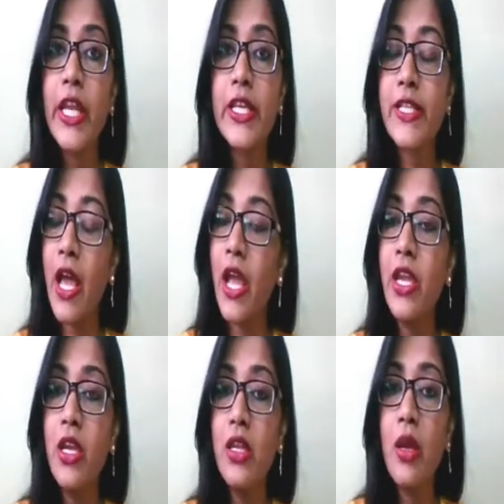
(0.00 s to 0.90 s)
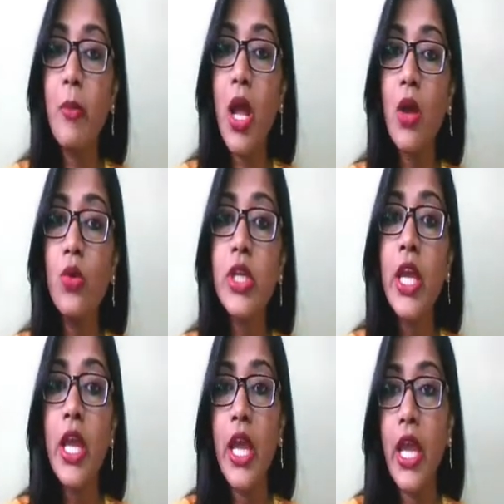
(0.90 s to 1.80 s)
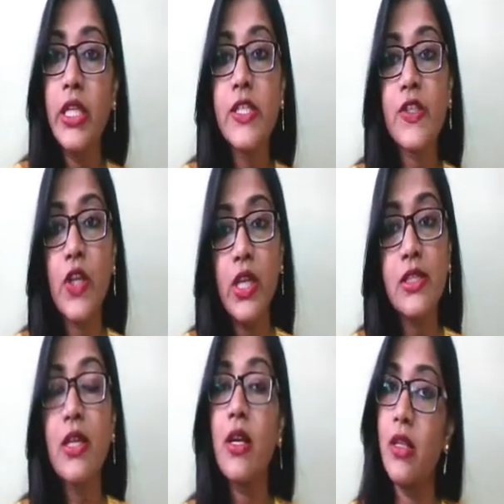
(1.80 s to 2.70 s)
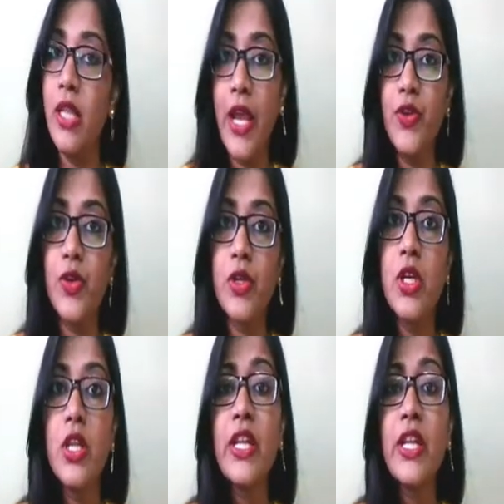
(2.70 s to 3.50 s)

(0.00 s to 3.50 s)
It is high in amount and it stains lighter.